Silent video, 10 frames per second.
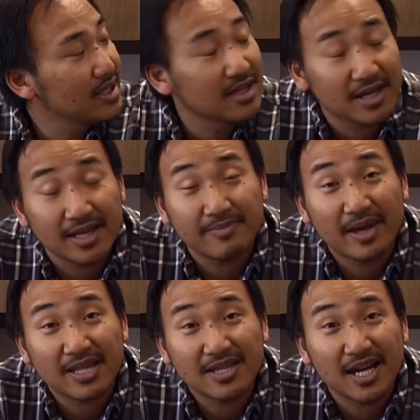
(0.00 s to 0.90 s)
at
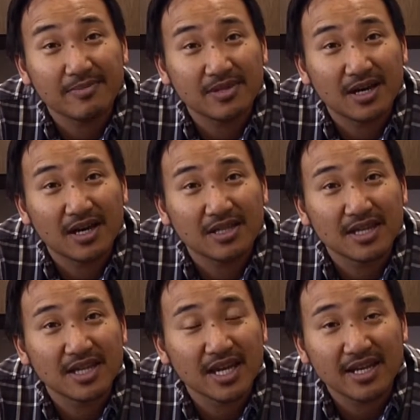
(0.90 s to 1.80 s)
that time,
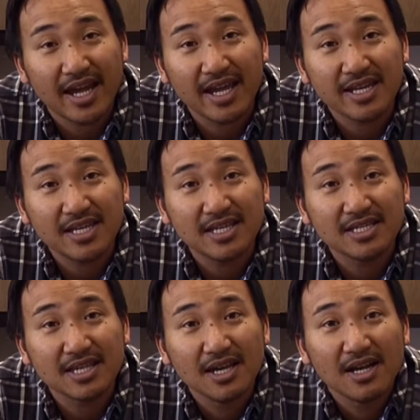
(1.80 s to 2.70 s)
the late
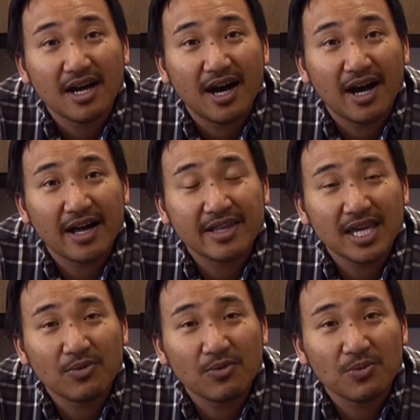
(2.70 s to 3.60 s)
90s,
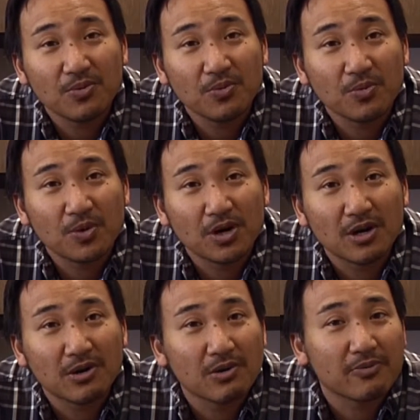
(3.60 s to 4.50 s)
they
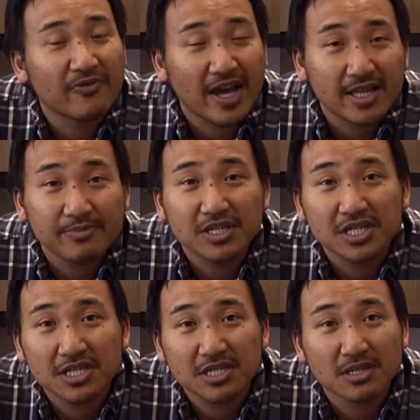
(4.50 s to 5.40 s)
were filing
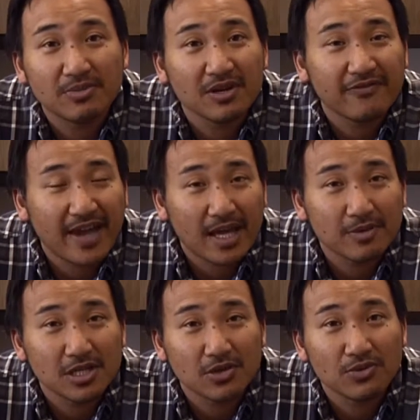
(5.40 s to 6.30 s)
petitions to bring
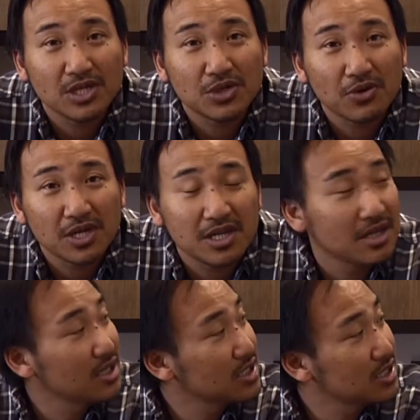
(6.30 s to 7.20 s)
family to
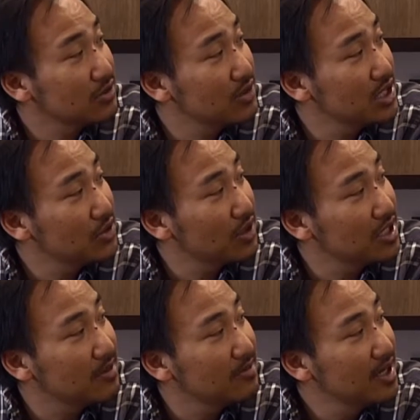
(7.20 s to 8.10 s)
rejoin
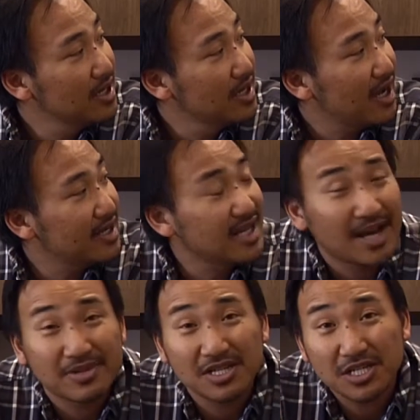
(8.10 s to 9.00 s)
them.
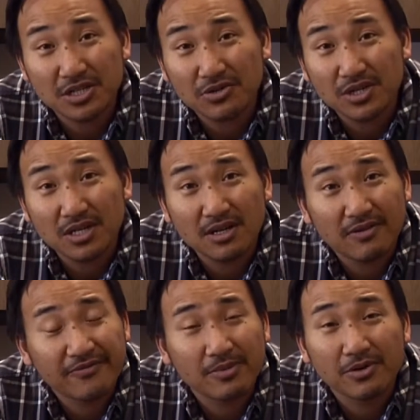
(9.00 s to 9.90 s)
Adopted children from